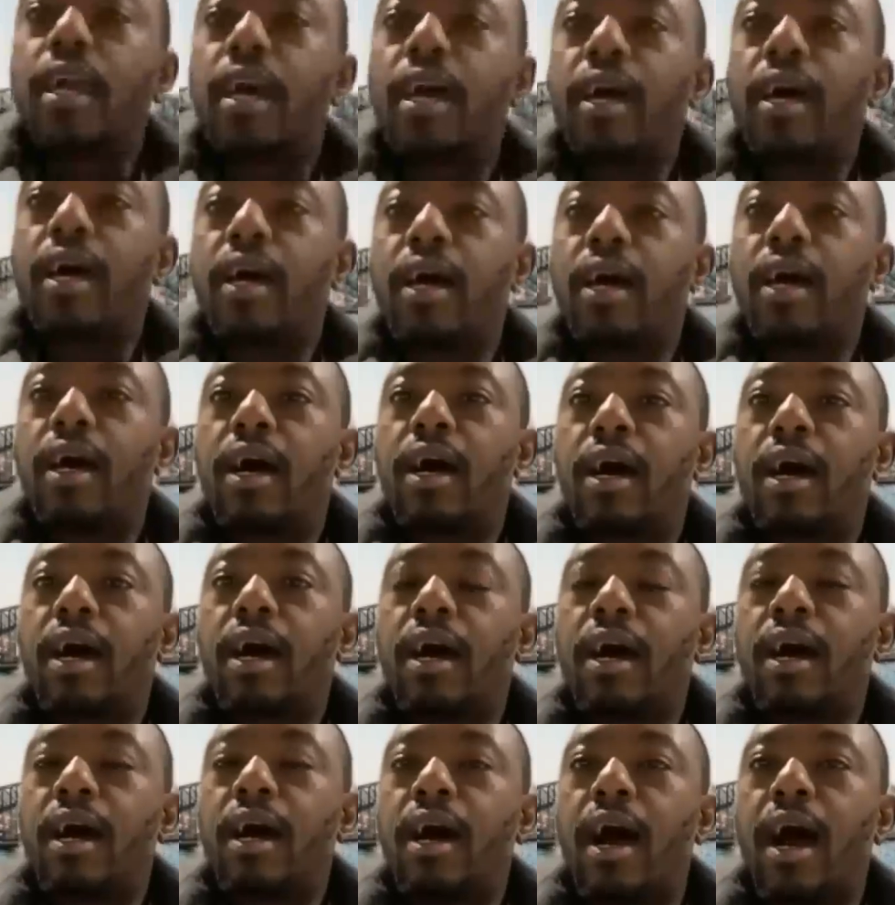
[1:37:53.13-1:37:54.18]
uh,
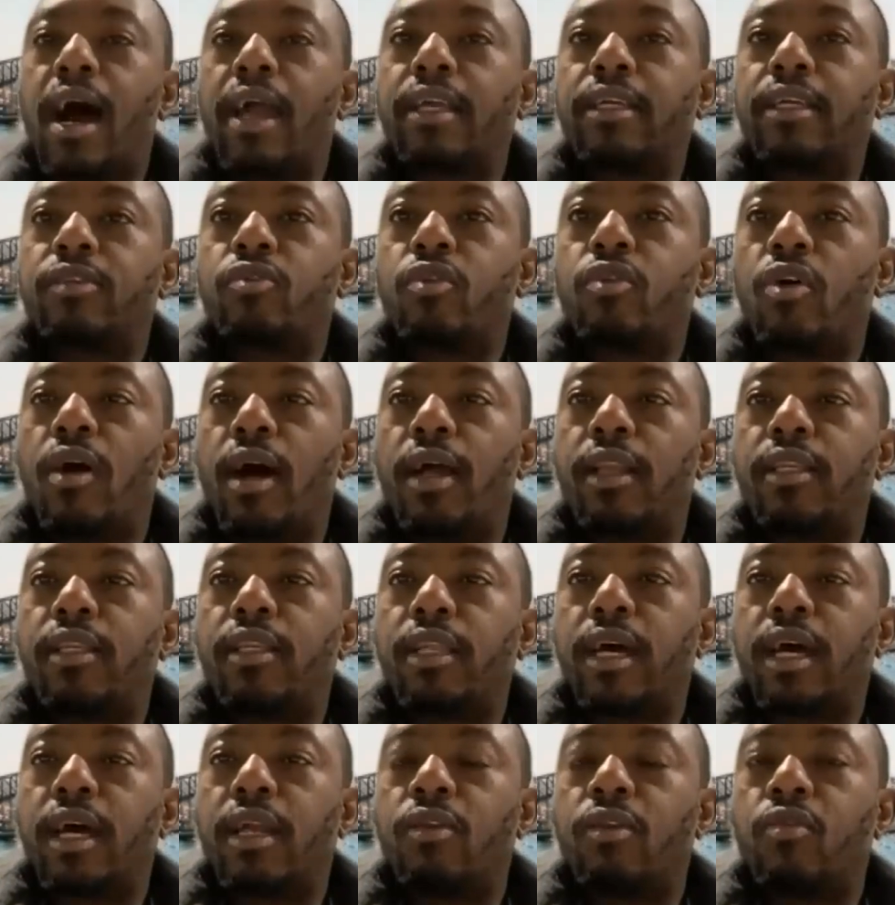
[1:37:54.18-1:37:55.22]
I go and
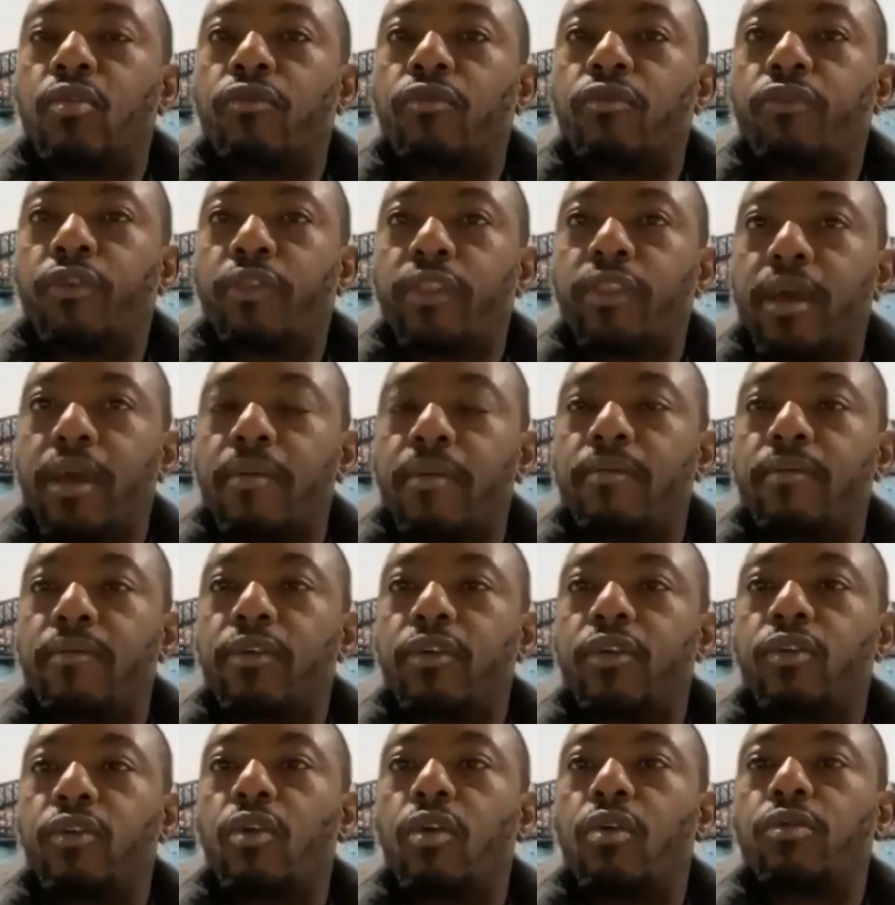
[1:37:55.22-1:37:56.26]
uh, look for them.
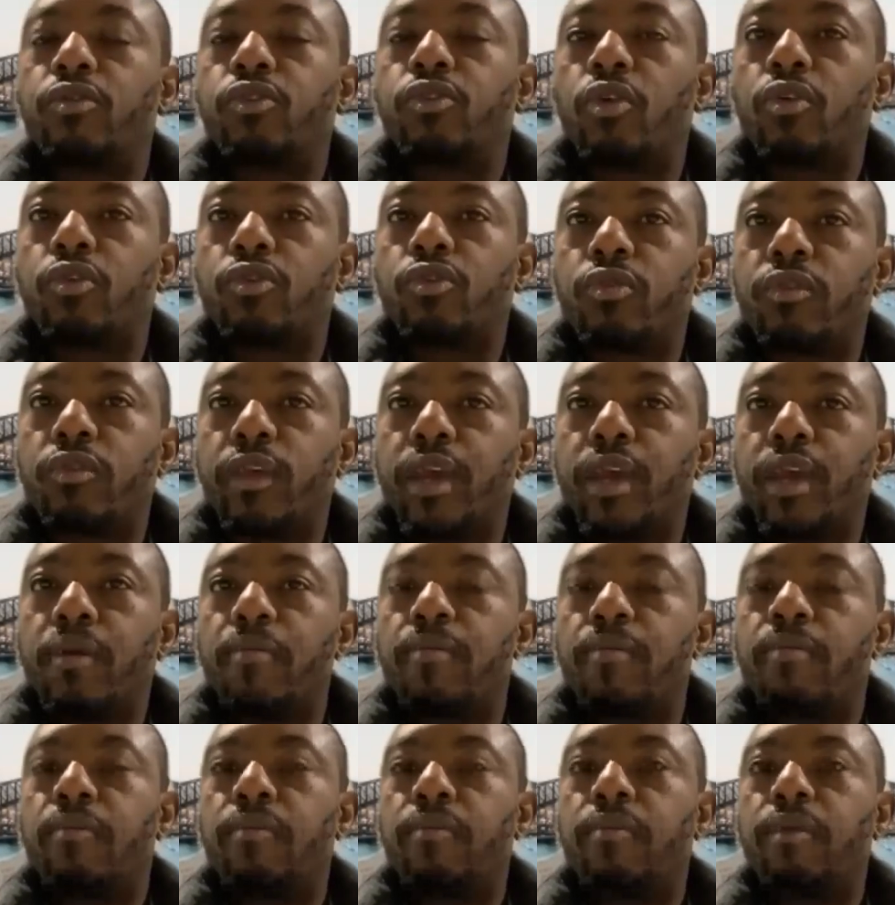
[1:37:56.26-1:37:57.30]
You know, talk to
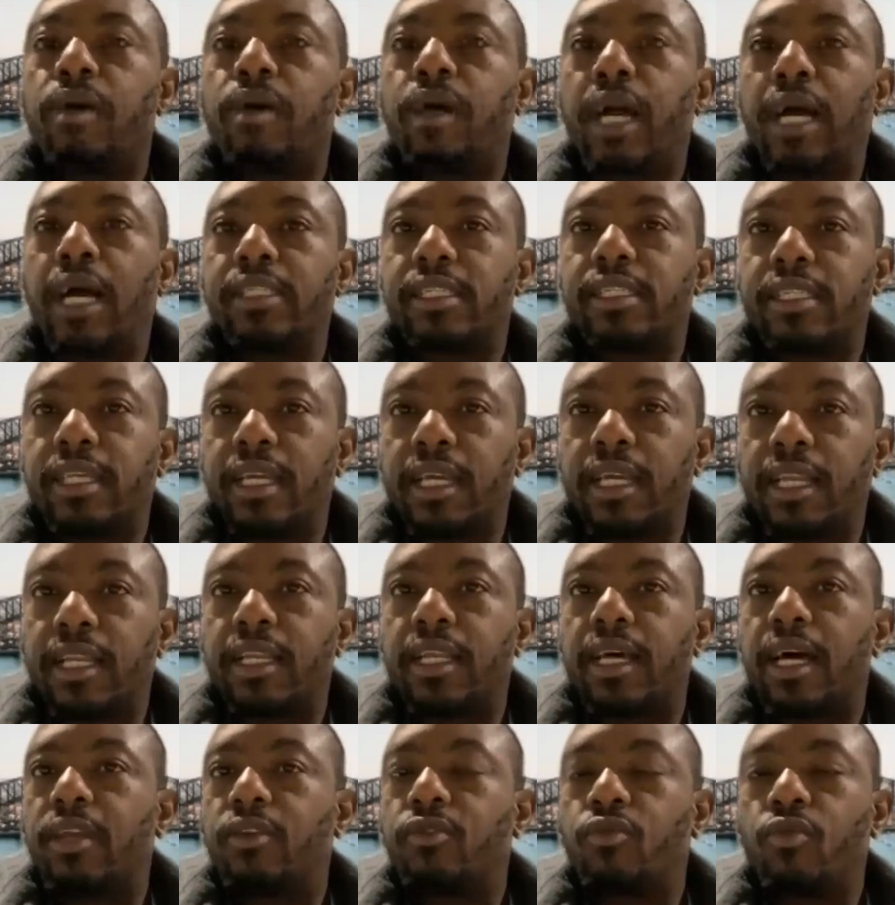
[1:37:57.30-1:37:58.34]
them, cancel,
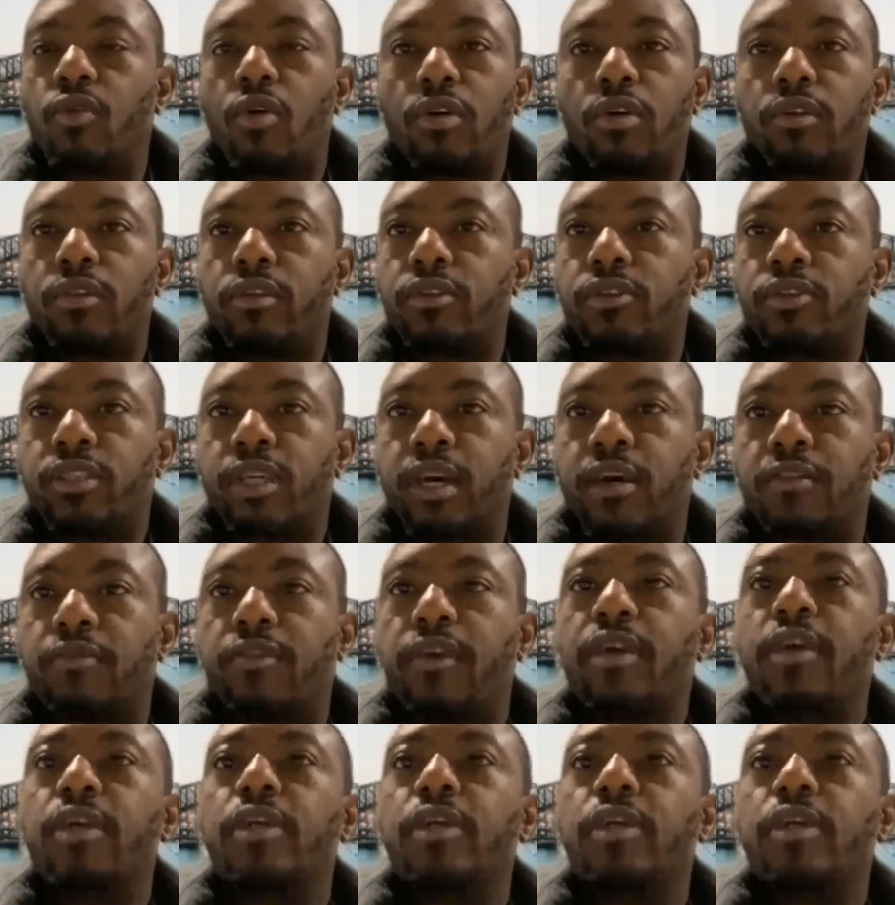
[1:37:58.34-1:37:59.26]
and do all those stuff.